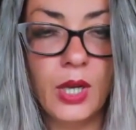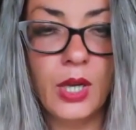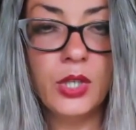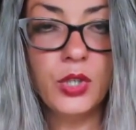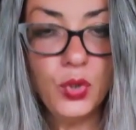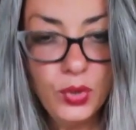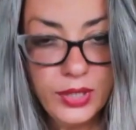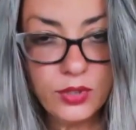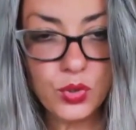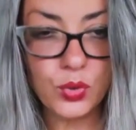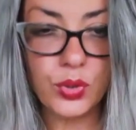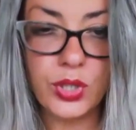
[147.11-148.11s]
You
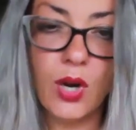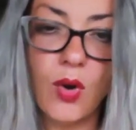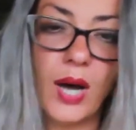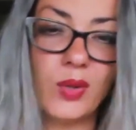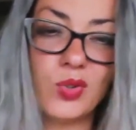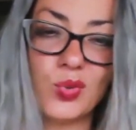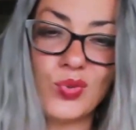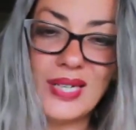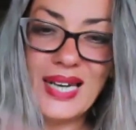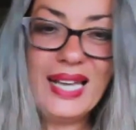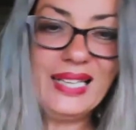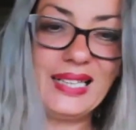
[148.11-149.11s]
need to know how to
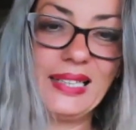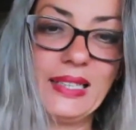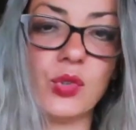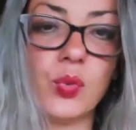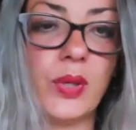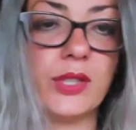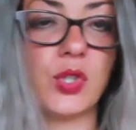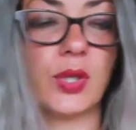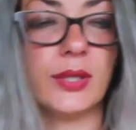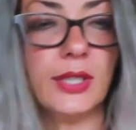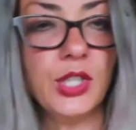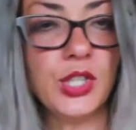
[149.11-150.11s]
nail it when
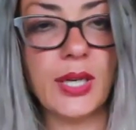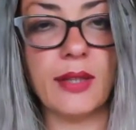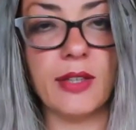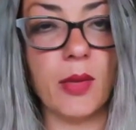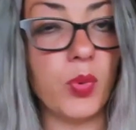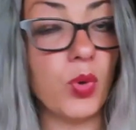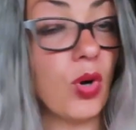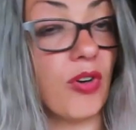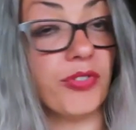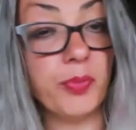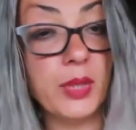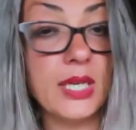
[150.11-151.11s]
tradition and the book
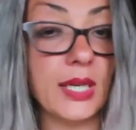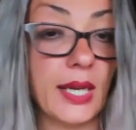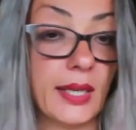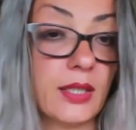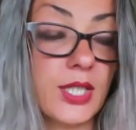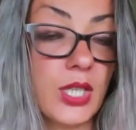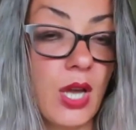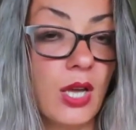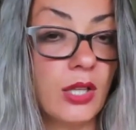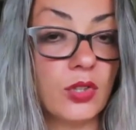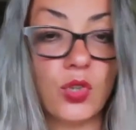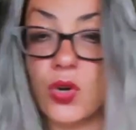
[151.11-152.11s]
of meanings
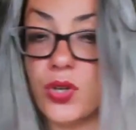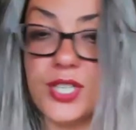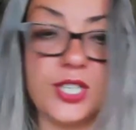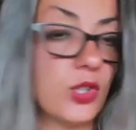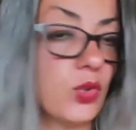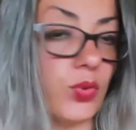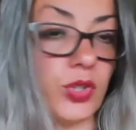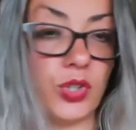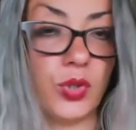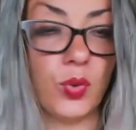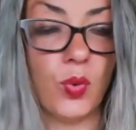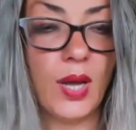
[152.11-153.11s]
don't sit with
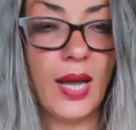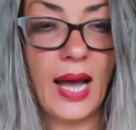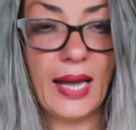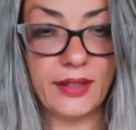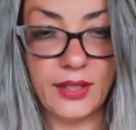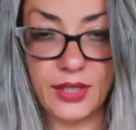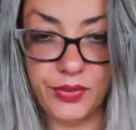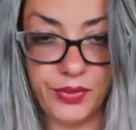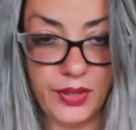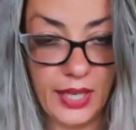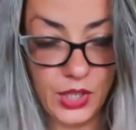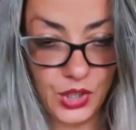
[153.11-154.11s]
you at the
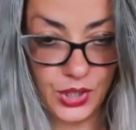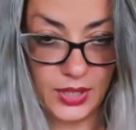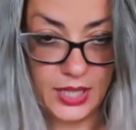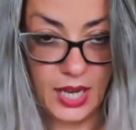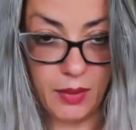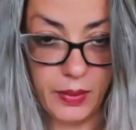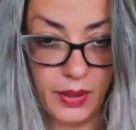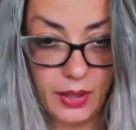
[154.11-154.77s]
divination table.